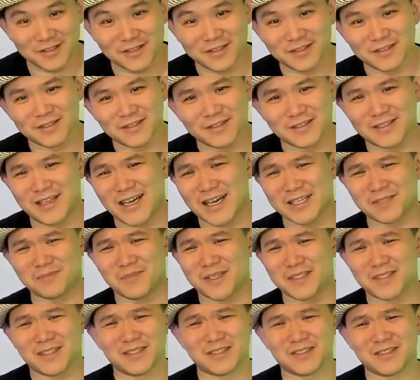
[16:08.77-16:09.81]
the, the text
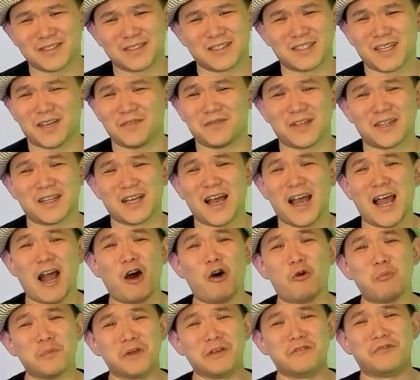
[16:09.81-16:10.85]
message and stuff like that
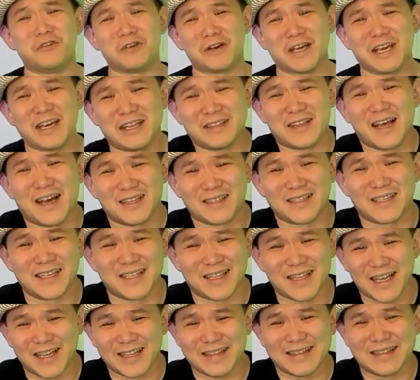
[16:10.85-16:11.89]
helped me forget that they
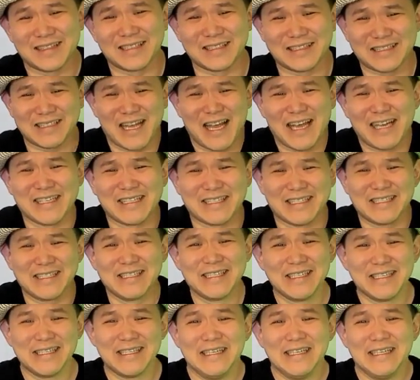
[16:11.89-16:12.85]
take this taste.